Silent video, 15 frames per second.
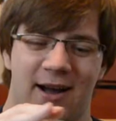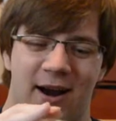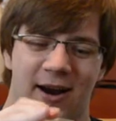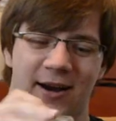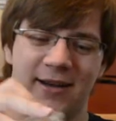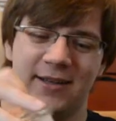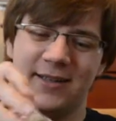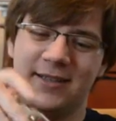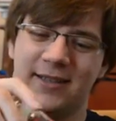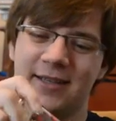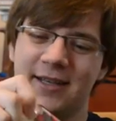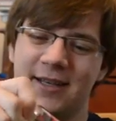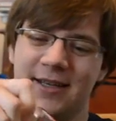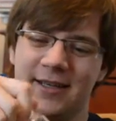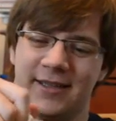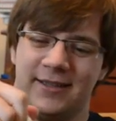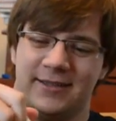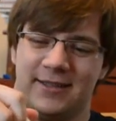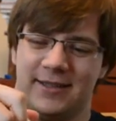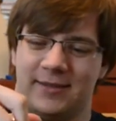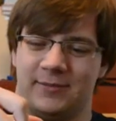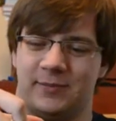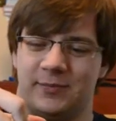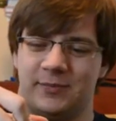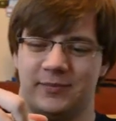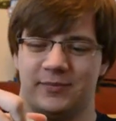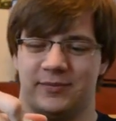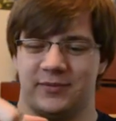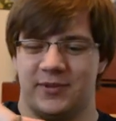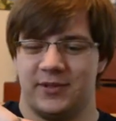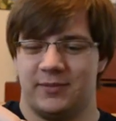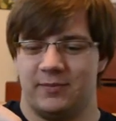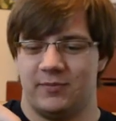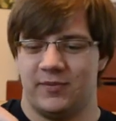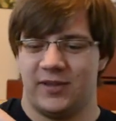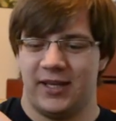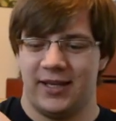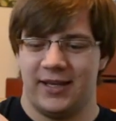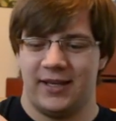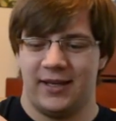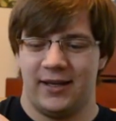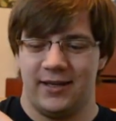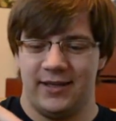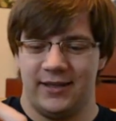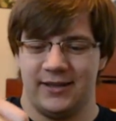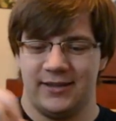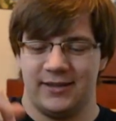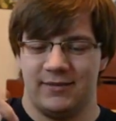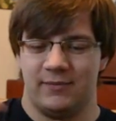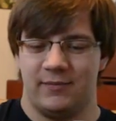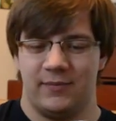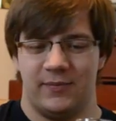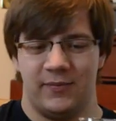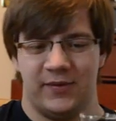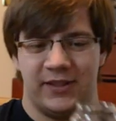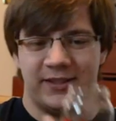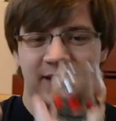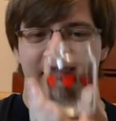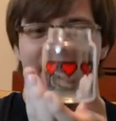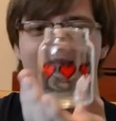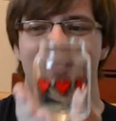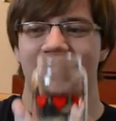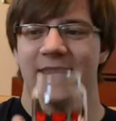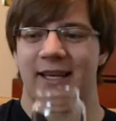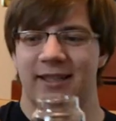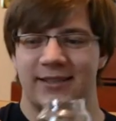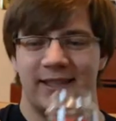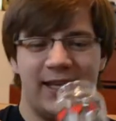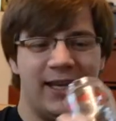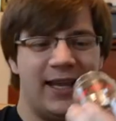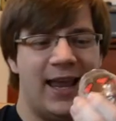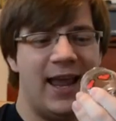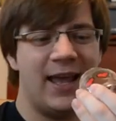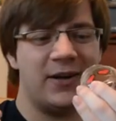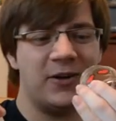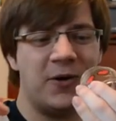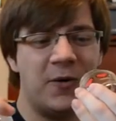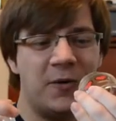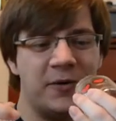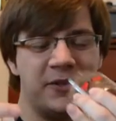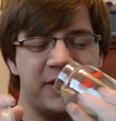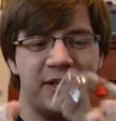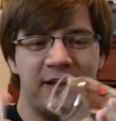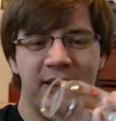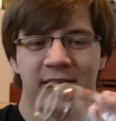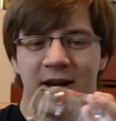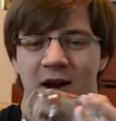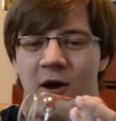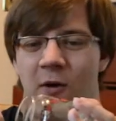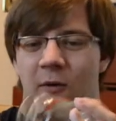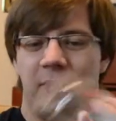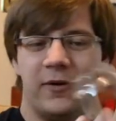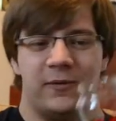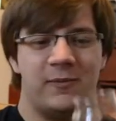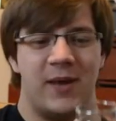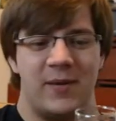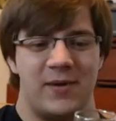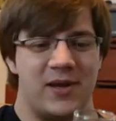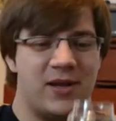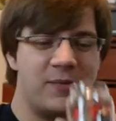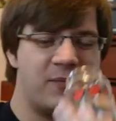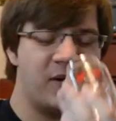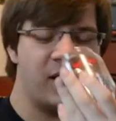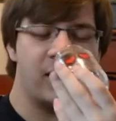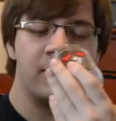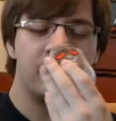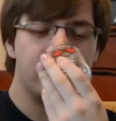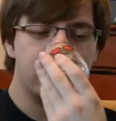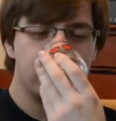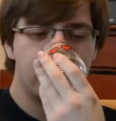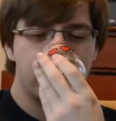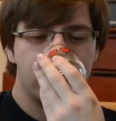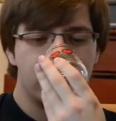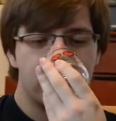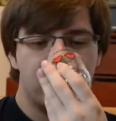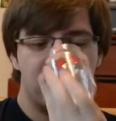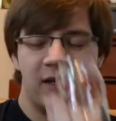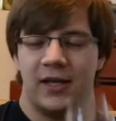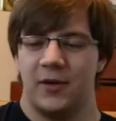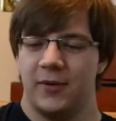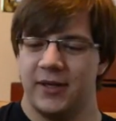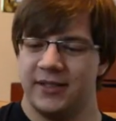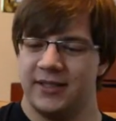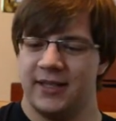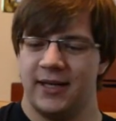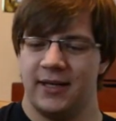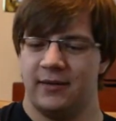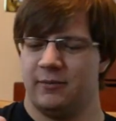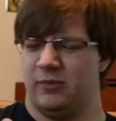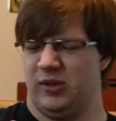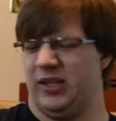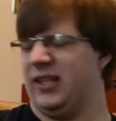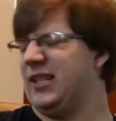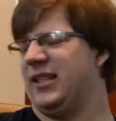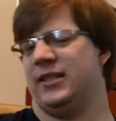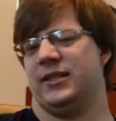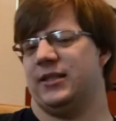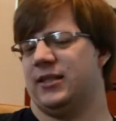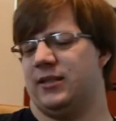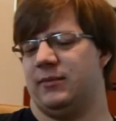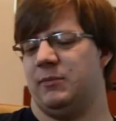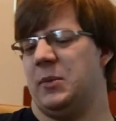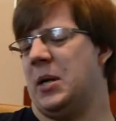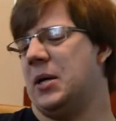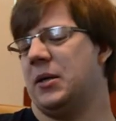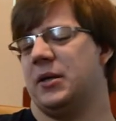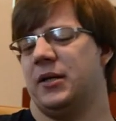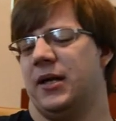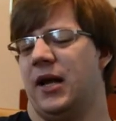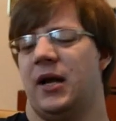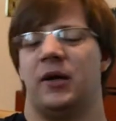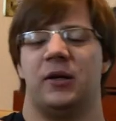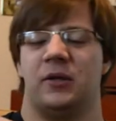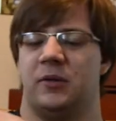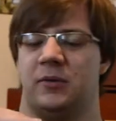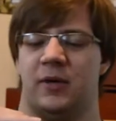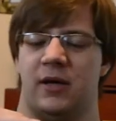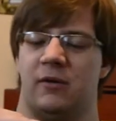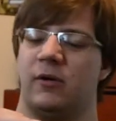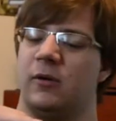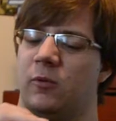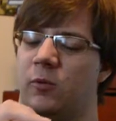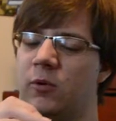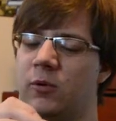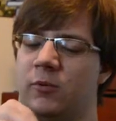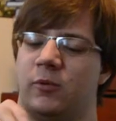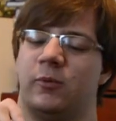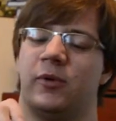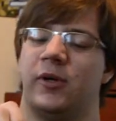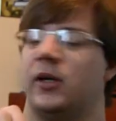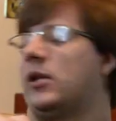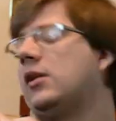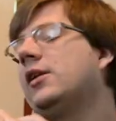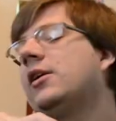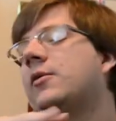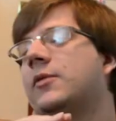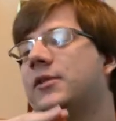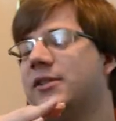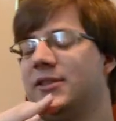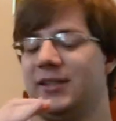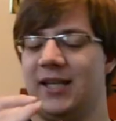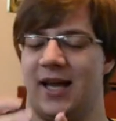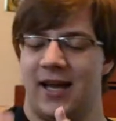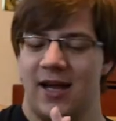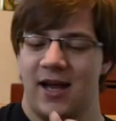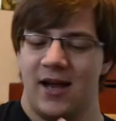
heart, it's a, like, it's a thingy. It's like a candle holder, or maybe you could put liquids in it. It doesn't smell good. I don't know why one woman put a liquid in that.